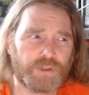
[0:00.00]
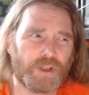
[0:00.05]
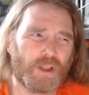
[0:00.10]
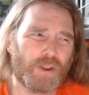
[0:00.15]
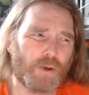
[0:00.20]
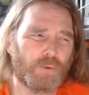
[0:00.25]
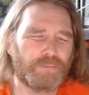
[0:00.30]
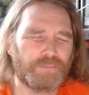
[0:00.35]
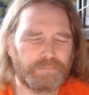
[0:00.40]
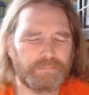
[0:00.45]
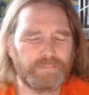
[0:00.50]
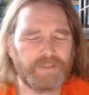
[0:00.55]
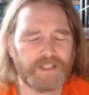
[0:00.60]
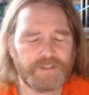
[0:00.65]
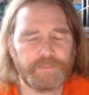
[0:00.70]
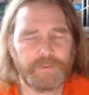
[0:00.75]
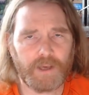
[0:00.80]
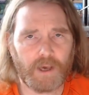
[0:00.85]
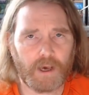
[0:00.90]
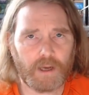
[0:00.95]
Although let's
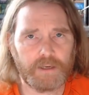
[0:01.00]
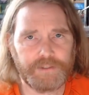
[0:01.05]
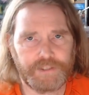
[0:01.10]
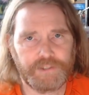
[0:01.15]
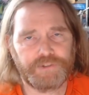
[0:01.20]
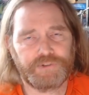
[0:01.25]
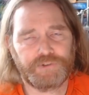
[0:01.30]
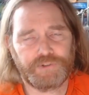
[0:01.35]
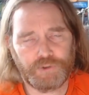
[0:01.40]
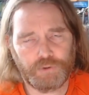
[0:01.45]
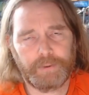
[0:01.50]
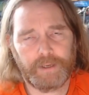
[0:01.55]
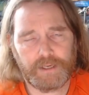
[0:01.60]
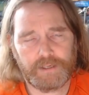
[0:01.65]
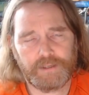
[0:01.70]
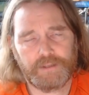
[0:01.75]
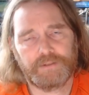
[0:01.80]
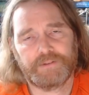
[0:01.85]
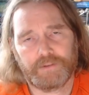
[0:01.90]
be honest, it's two pages.